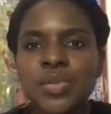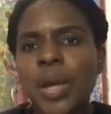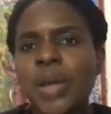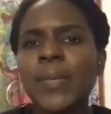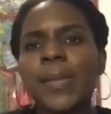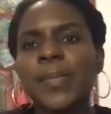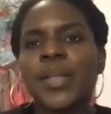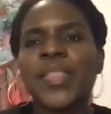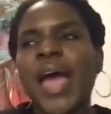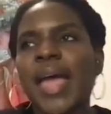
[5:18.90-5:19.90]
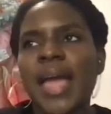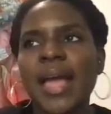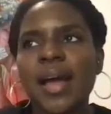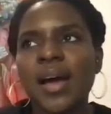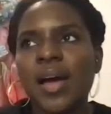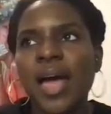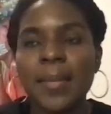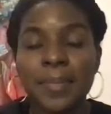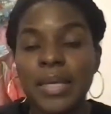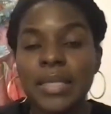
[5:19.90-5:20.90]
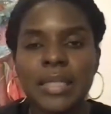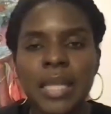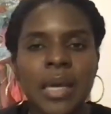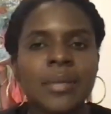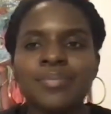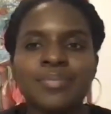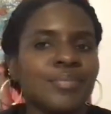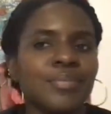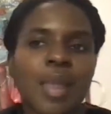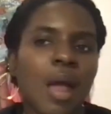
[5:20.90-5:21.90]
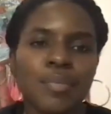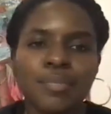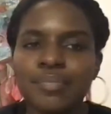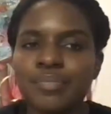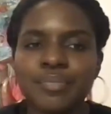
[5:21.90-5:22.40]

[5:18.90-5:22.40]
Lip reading: Do I remember that at baseline? No.